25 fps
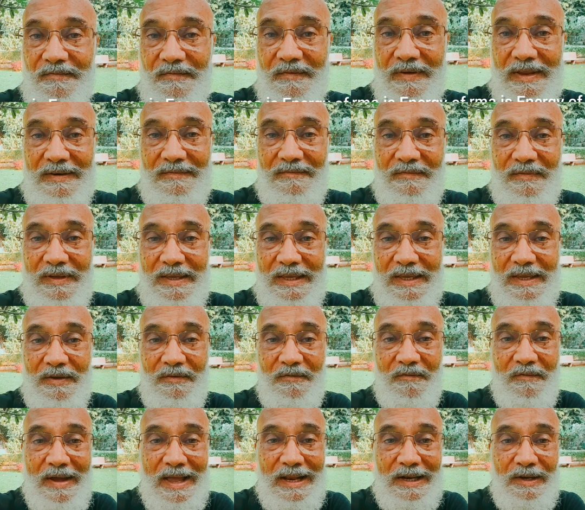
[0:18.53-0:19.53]
When we
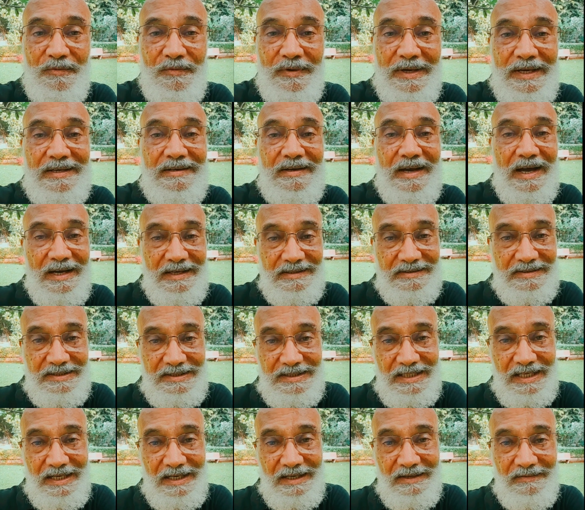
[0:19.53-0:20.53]
evaluate
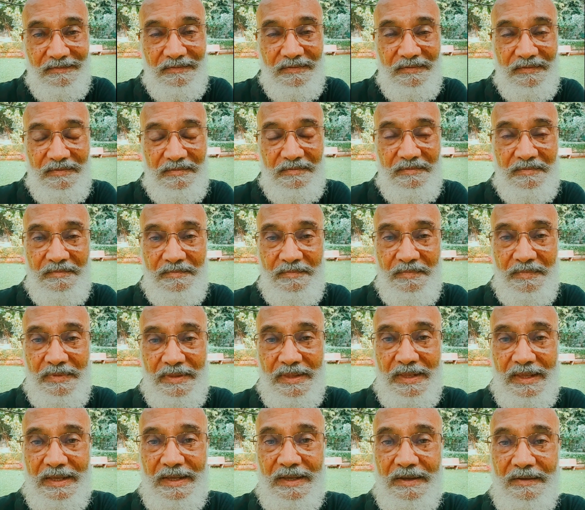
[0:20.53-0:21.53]
ourselves,
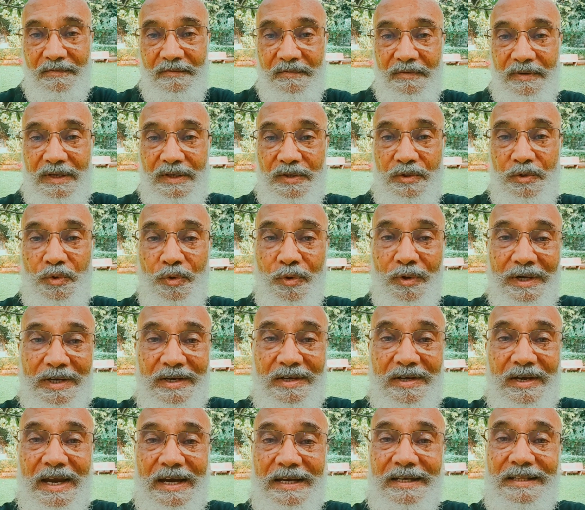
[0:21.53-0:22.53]
we do it
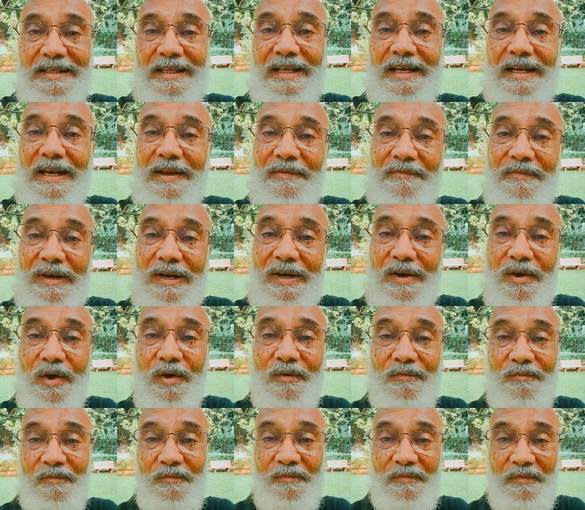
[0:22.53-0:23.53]
at the level
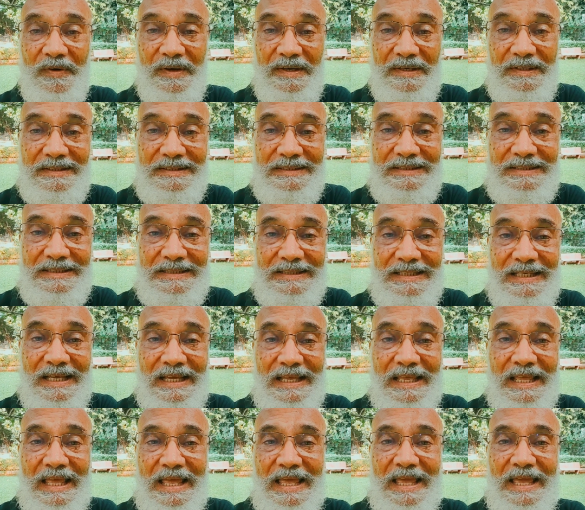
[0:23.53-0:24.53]
of words
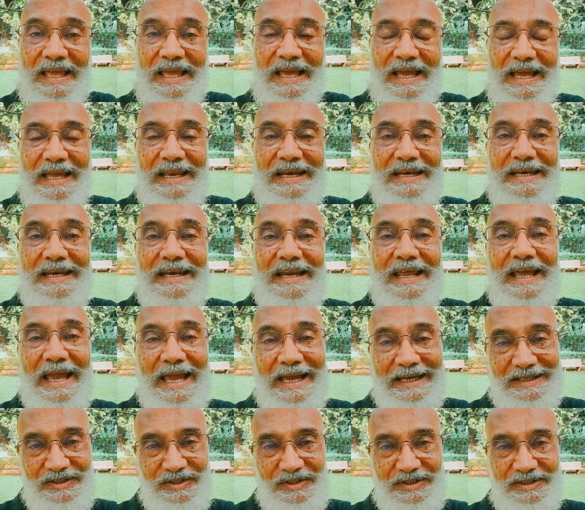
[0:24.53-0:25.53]
and
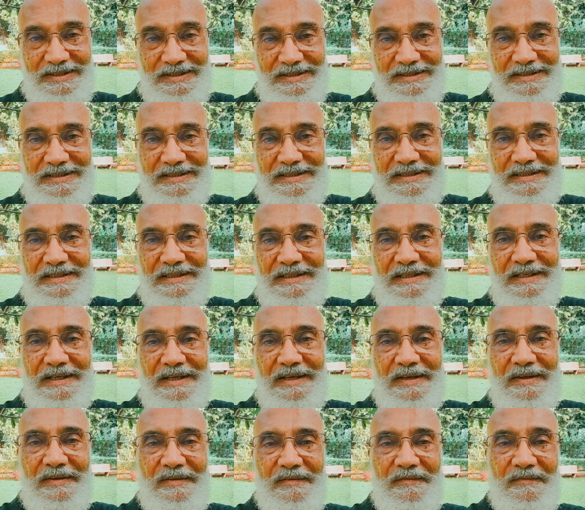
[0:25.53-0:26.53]
actions.
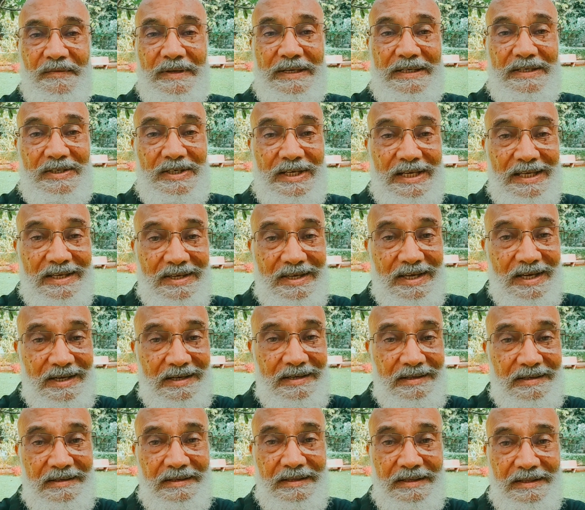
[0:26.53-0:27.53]
We take
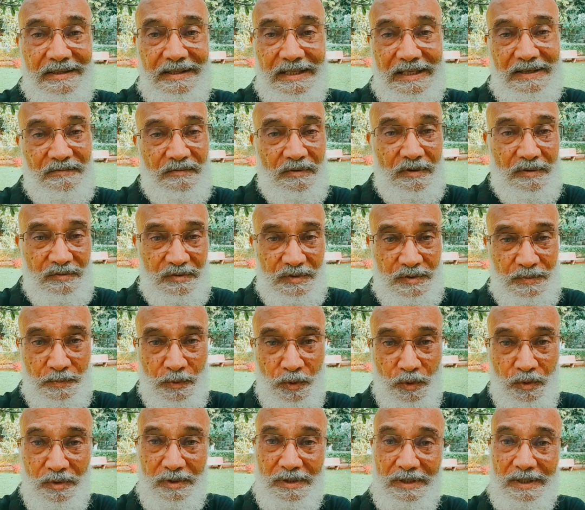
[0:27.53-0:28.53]
care that we have
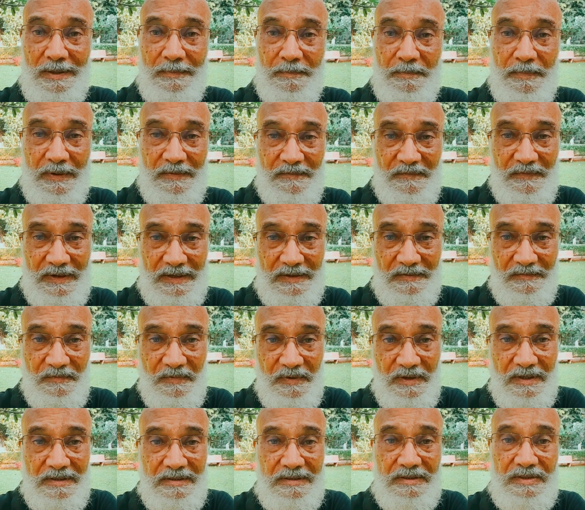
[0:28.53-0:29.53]
spoken the perfect
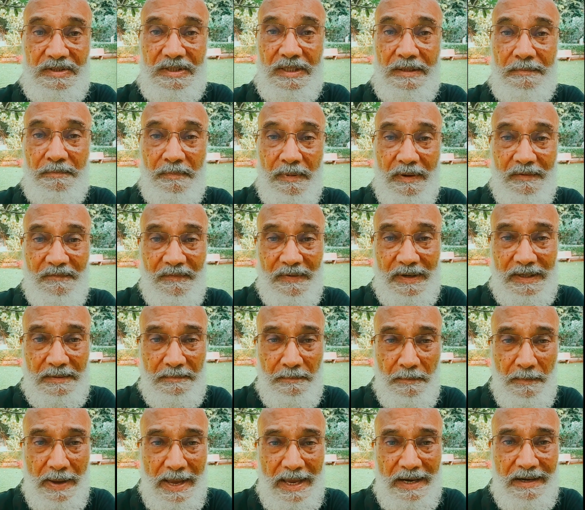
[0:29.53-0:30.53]
words in
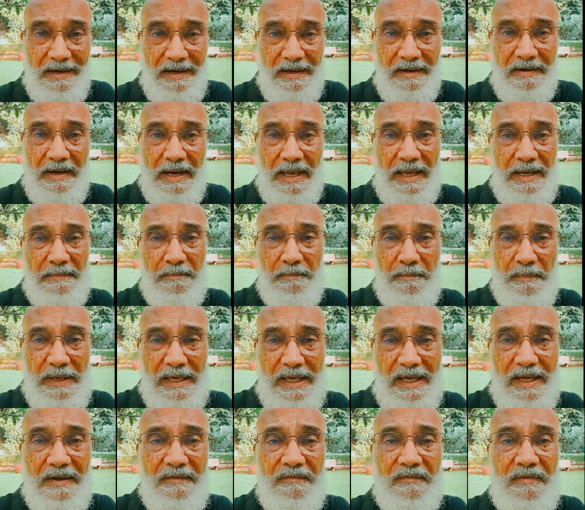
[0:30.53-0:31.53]
perfect manner and
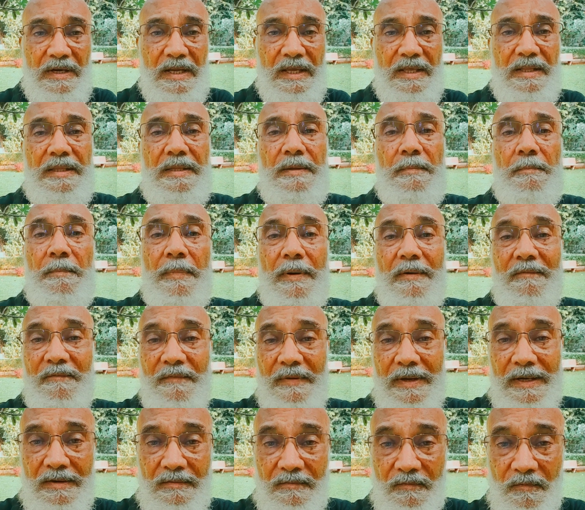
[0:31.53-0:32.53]
behaved in the
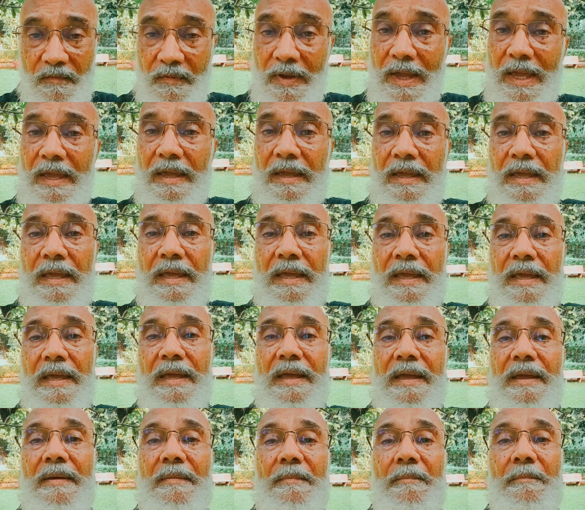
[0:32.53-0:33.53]
perfect way.
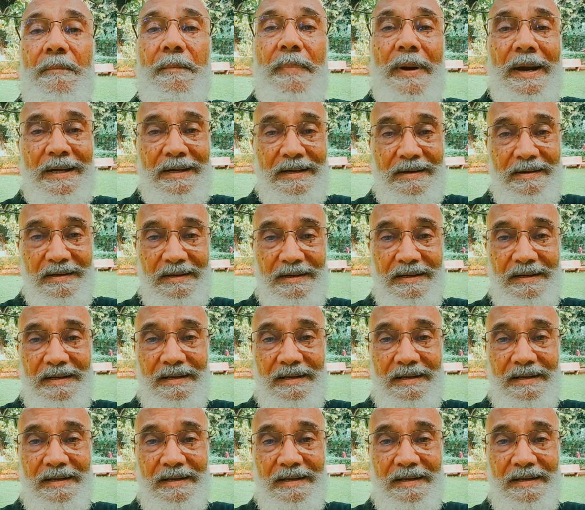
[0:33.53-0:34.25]
But